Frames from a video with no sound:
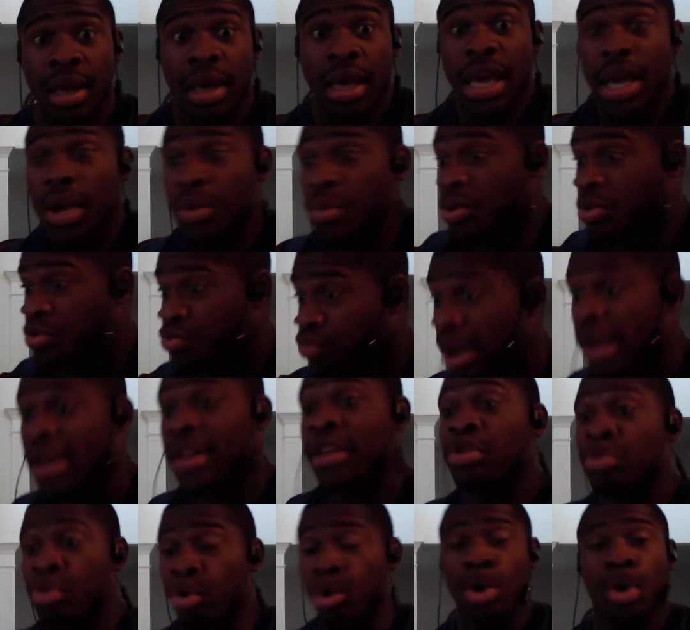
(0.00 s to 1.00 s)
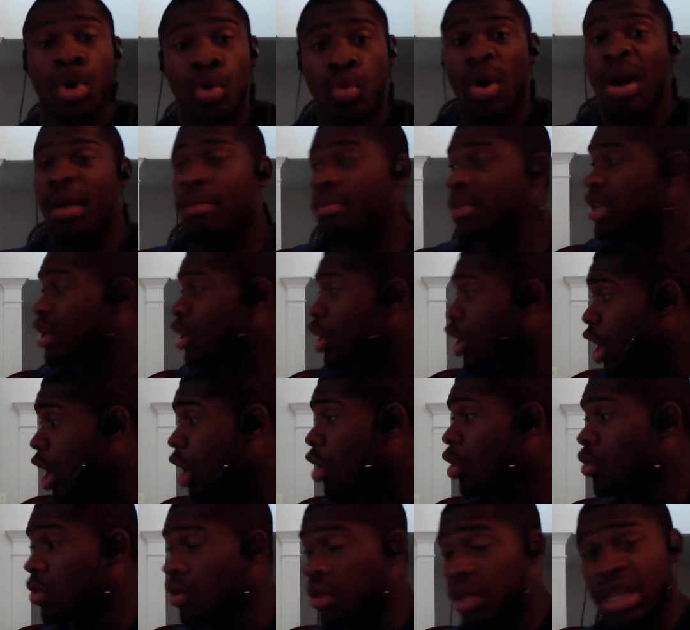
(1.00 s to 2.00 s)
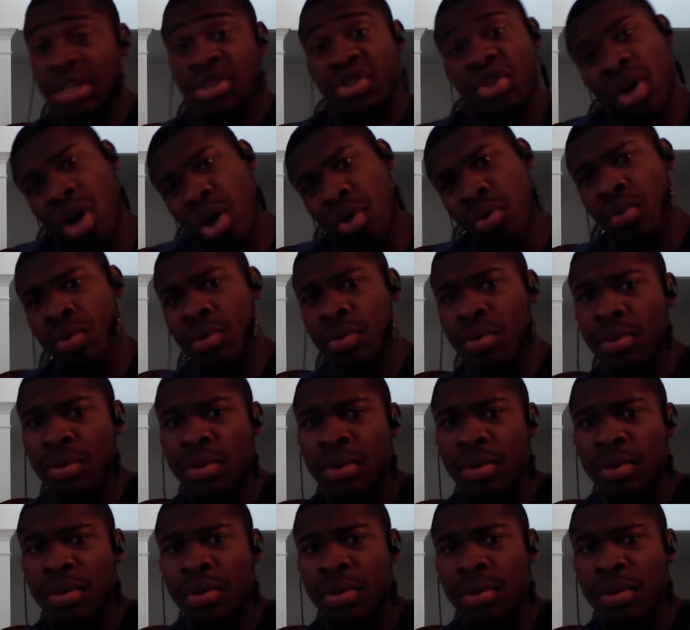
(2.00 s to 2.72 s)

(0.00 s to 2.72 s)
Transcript: He was ready. Do you want me to go? Let's go.